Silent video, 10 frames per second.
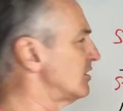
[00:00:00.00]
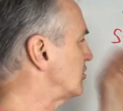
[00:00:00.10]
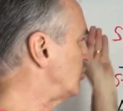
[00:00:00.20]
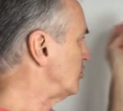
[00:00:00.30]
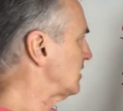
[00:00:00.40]

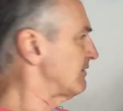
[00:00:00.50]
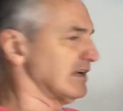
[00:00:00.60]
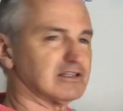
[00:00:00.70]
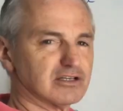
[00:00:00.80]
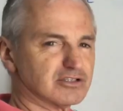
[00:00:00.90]
You love
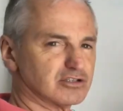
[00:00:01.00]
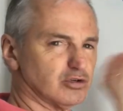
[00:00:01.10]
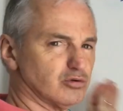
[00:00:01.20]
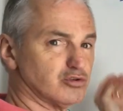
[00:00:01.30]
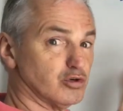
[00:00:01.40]
English.
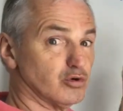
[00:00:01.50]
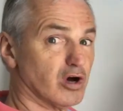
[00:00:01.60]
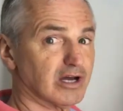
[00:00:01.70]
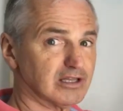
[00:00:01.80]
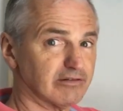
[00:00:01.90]
You do
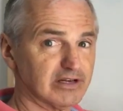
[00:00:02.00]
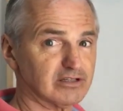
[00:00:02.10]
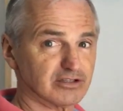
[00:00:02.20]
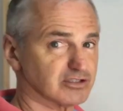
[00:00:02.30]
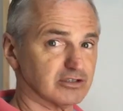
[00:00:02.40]
not love
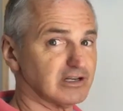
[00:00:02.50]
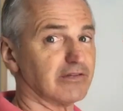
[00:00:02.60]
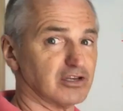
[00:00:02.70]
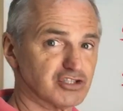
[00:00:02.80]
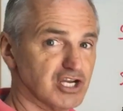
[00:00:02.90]
English.
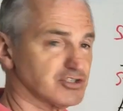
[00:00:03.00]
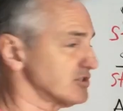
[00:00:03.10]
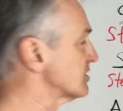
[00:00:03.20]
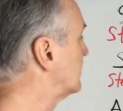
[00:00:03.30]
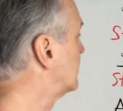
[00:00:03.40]
Nothing
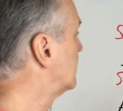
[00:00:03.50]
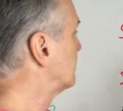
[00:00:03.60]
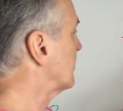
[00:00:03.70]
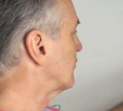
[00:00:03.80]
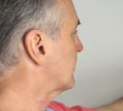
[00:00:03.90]
changes.
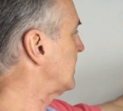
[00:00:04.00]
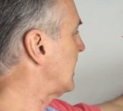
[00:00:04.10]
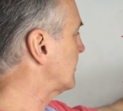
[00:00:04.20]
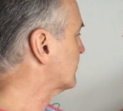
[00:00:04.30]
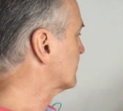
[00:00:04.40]
But with the
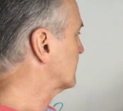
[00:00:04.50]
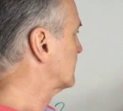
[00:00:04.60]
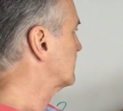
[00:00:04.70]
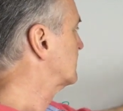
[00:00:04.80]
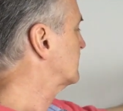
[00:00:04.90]
S,
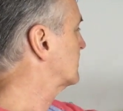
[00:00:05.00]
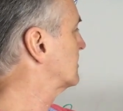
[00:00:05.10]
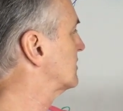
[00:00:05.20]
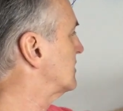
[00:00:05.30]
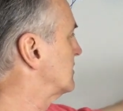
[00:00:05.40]

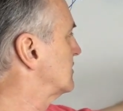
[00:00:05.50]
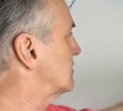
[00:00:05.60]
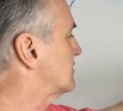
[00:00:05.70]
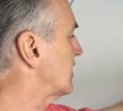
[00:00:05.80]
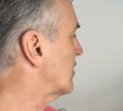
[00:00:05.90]

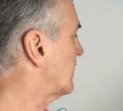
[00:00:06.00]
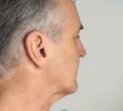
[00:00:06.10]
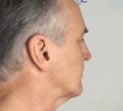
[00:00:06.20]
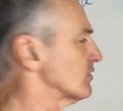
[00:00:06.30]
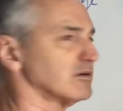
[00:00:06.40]
take it off the
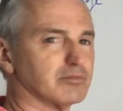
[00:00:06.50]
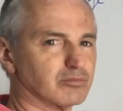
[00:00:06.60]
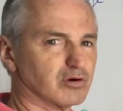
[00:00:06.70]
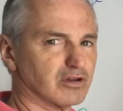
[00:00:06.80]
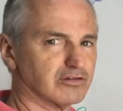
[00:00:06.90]
verb,
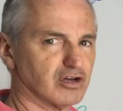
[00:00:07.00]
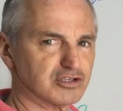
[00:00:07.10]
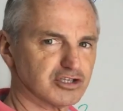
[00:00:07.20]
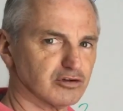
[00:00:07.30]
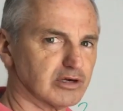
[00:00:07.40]
put it on the
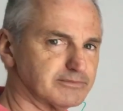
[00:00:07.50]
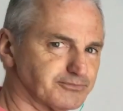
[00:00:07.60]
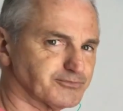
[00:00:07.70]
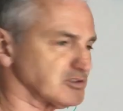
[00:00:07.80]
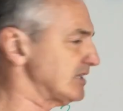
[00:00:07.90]
auxiliary,
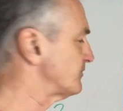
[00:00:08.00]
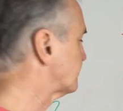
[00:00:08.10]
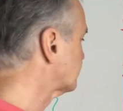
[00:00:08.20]
right?